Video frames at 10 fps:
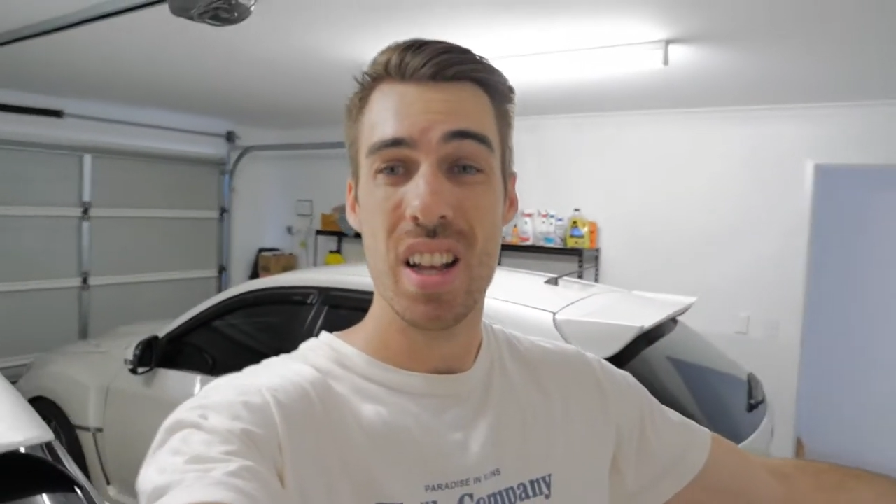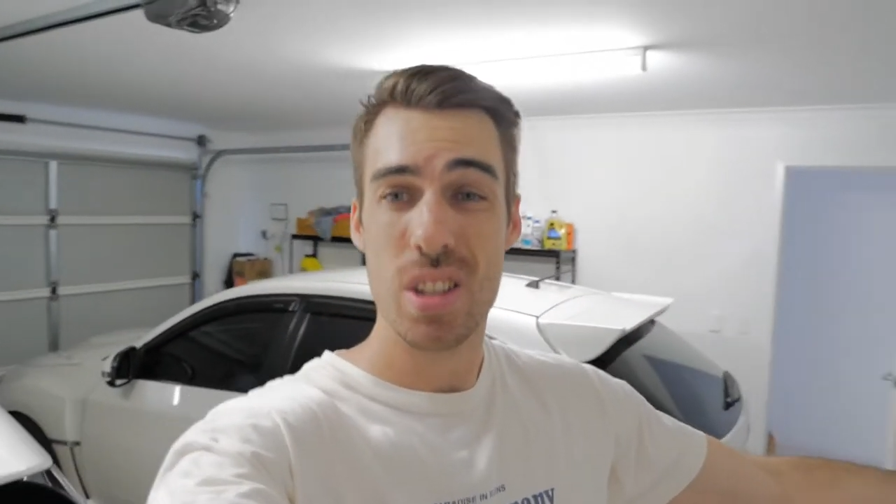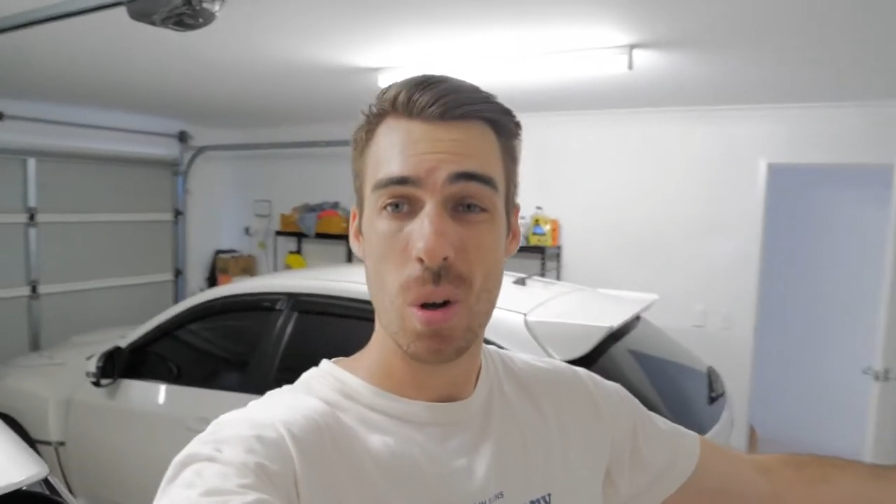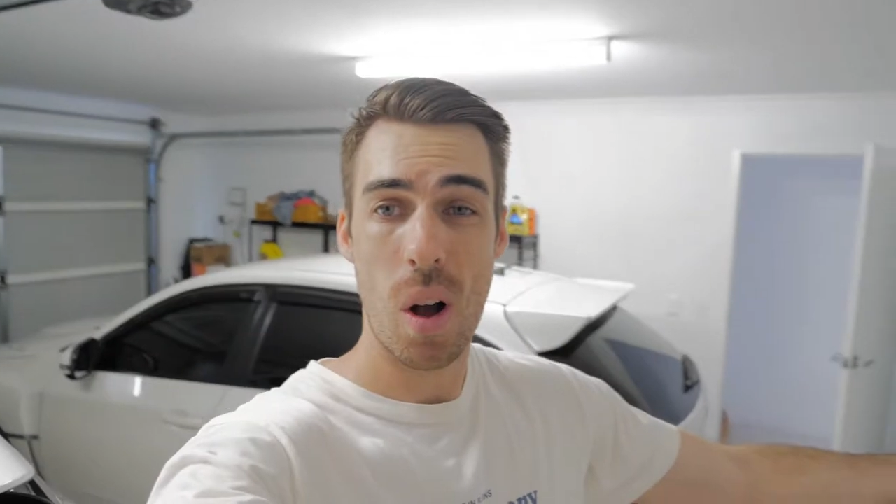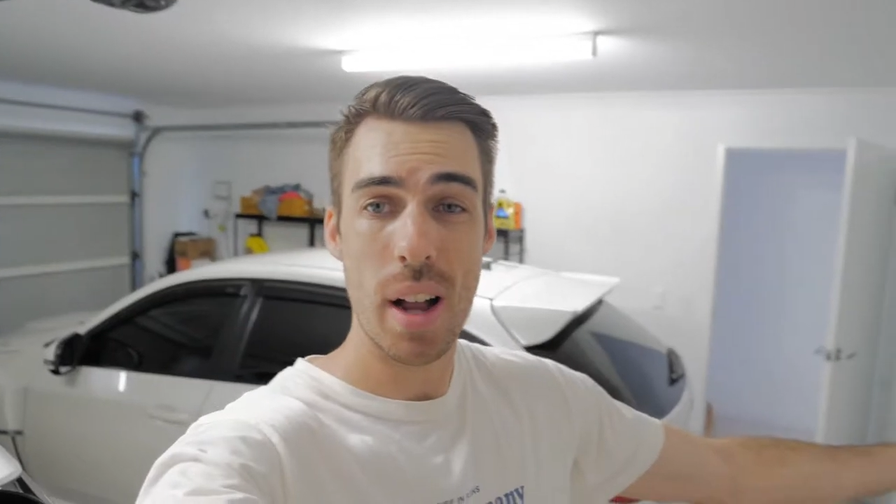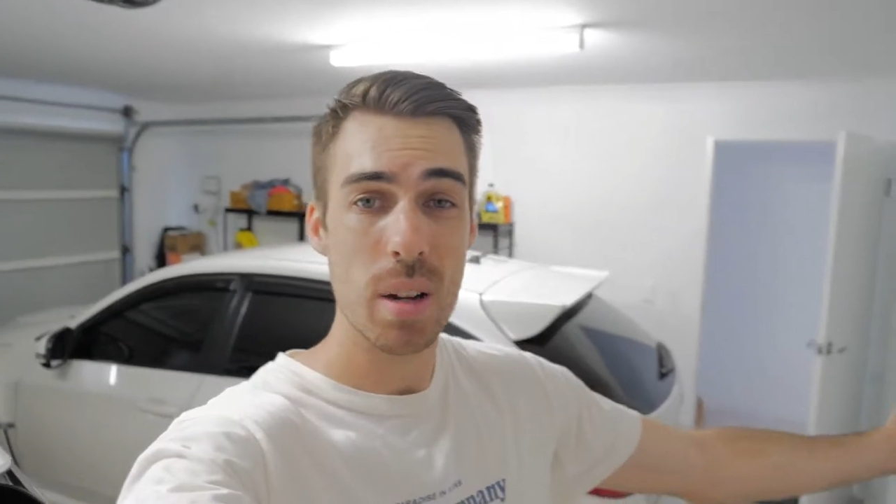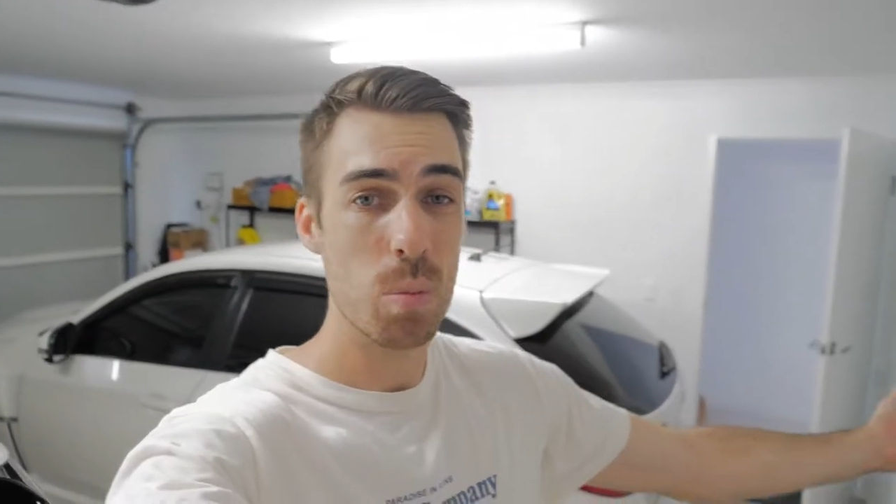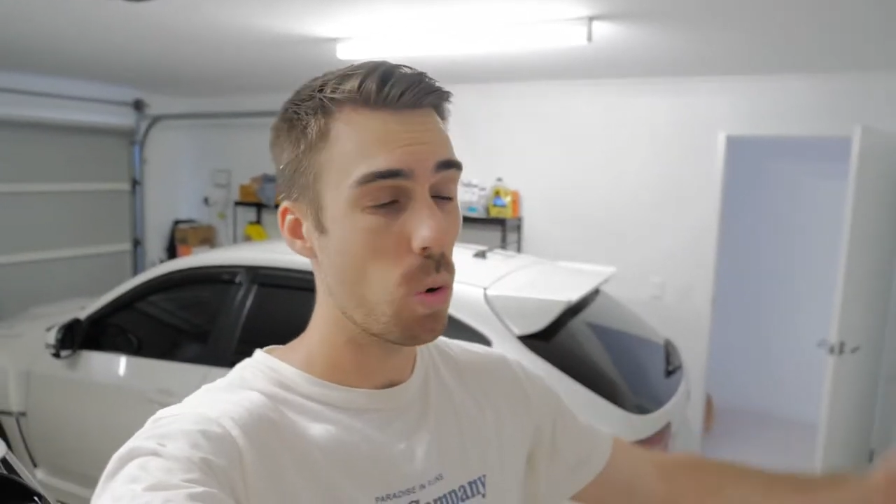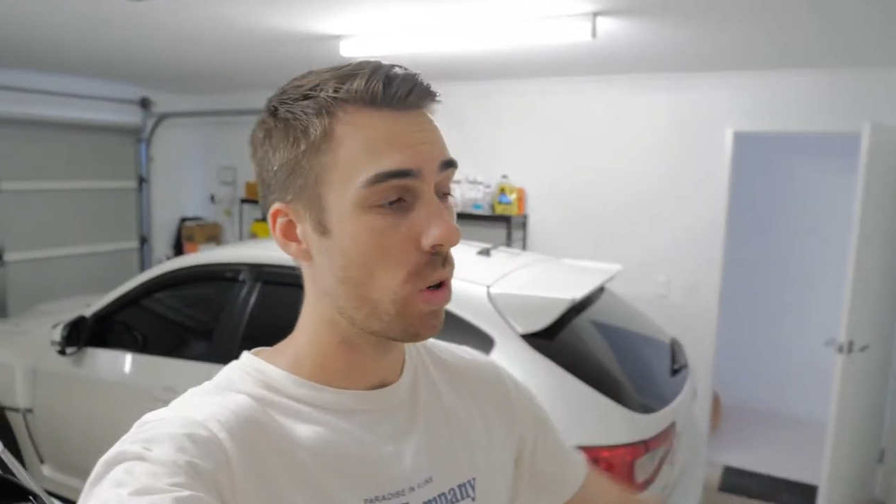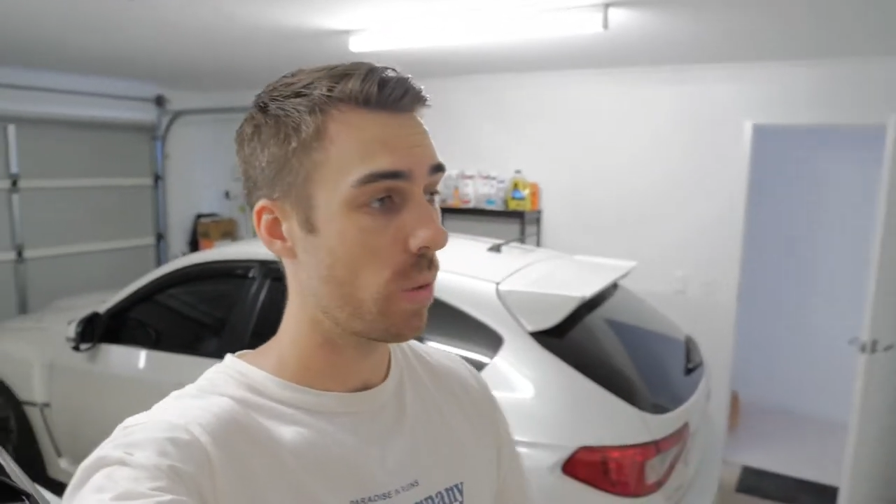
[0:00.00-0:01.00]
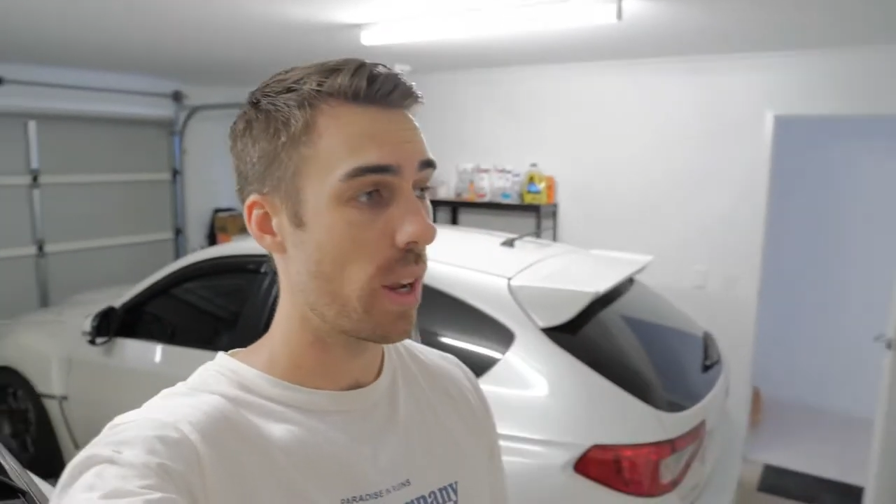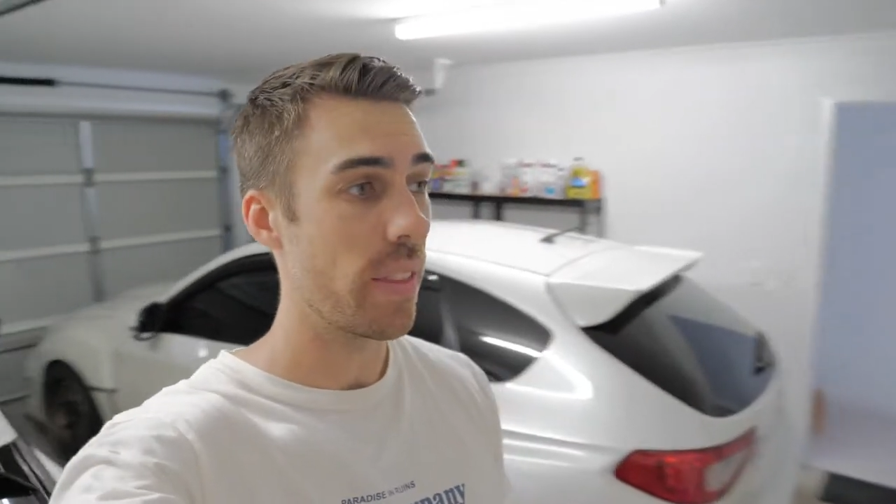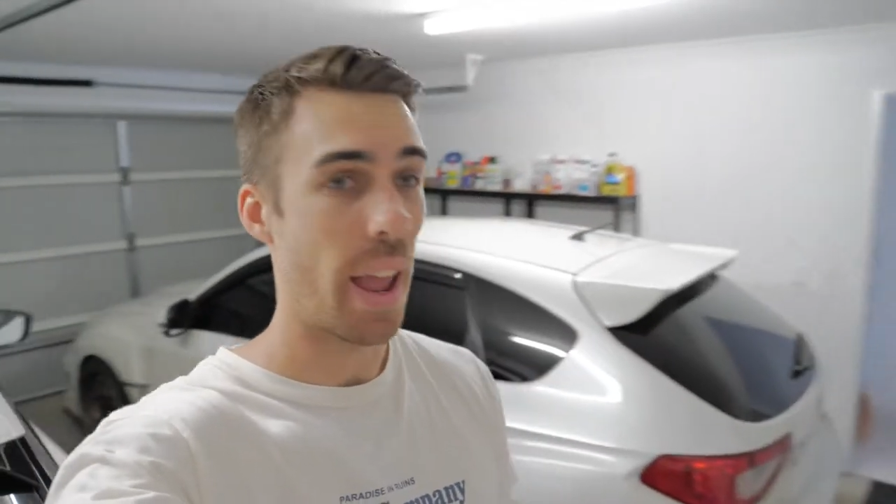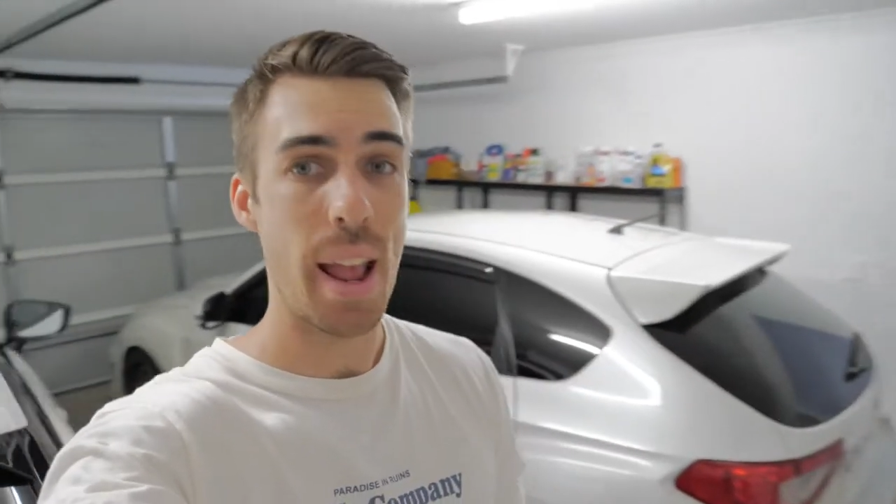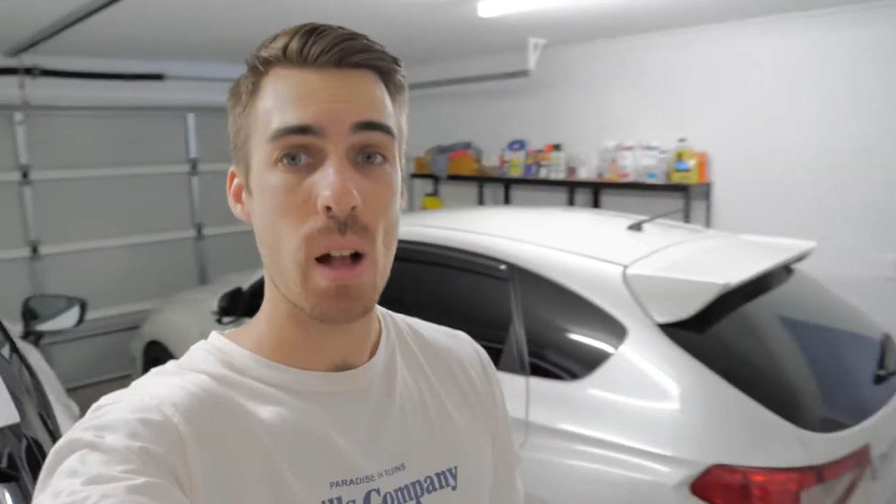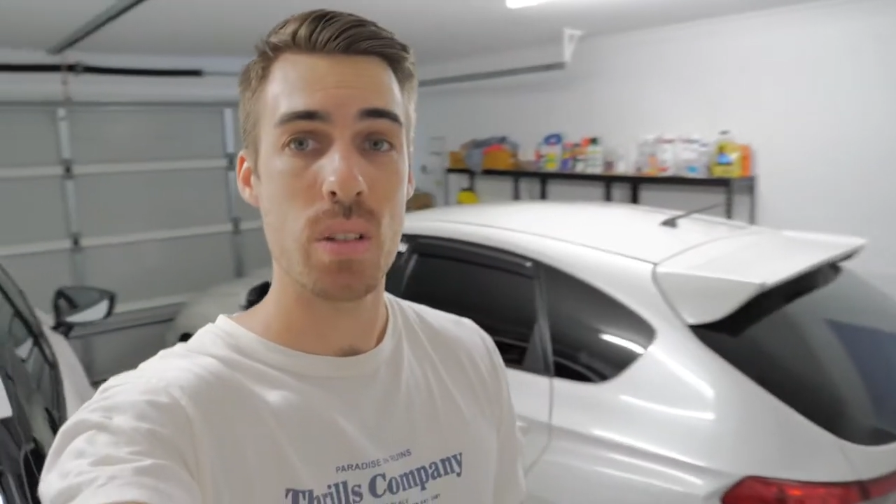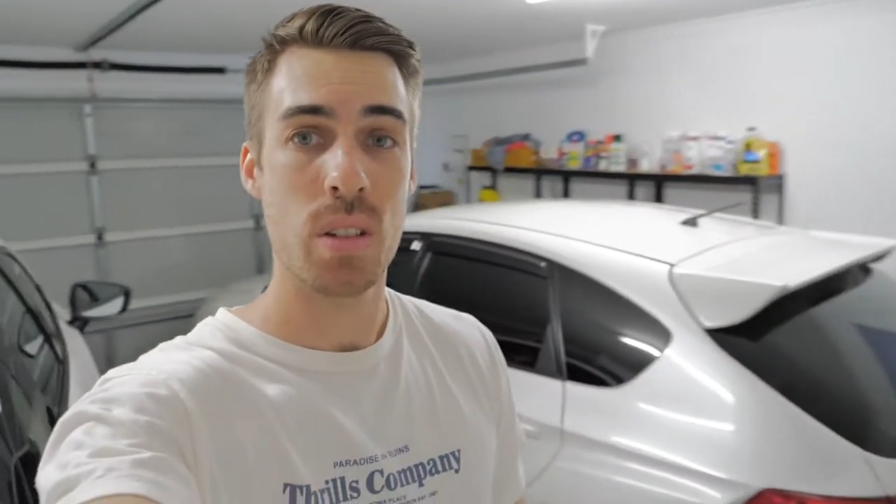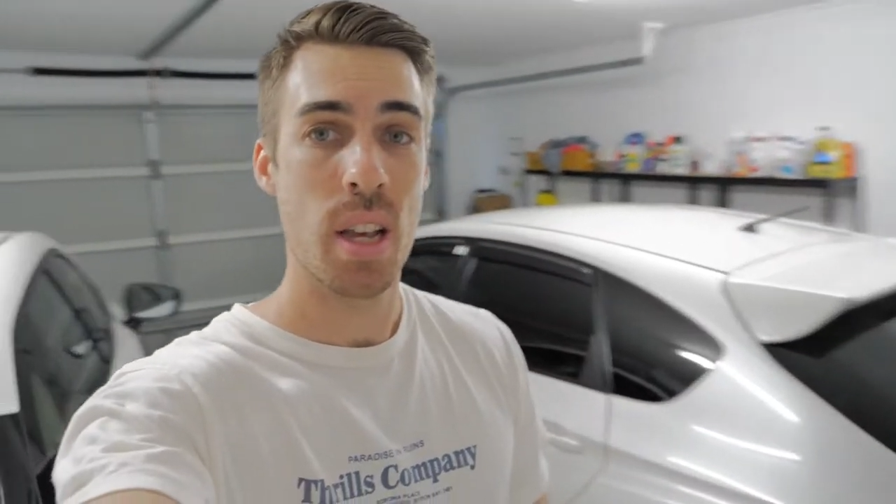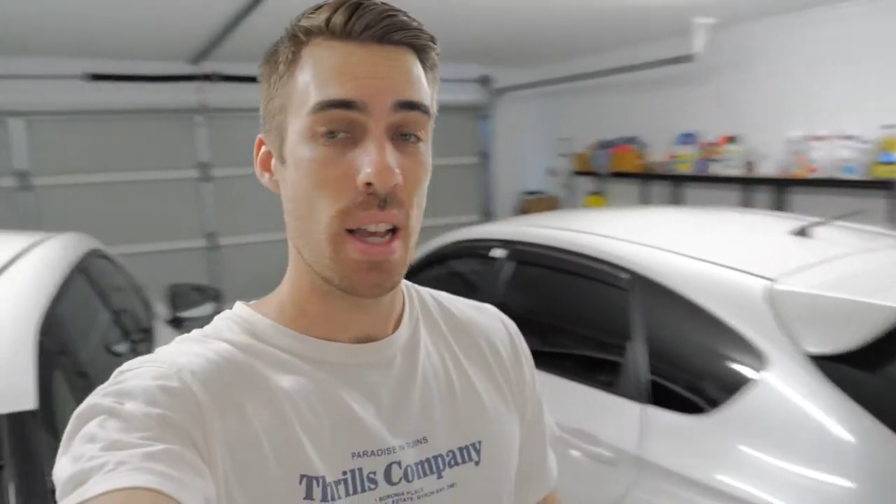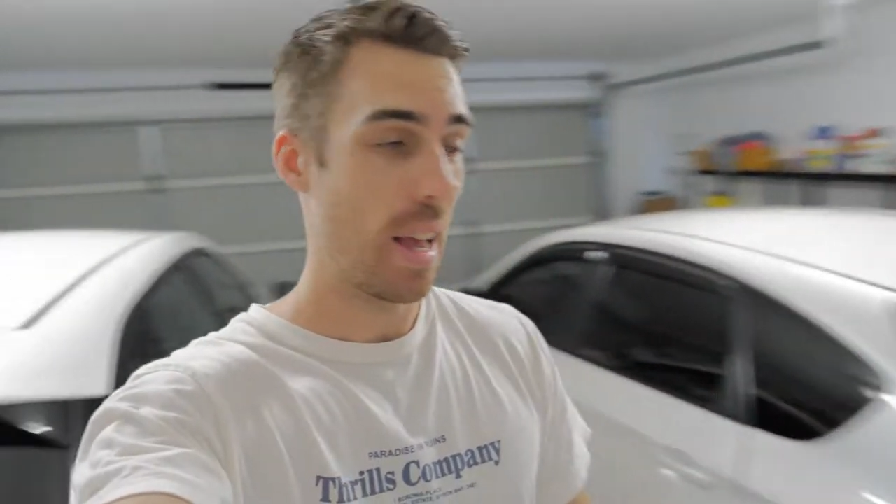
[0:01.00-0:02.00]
So I can walk around the house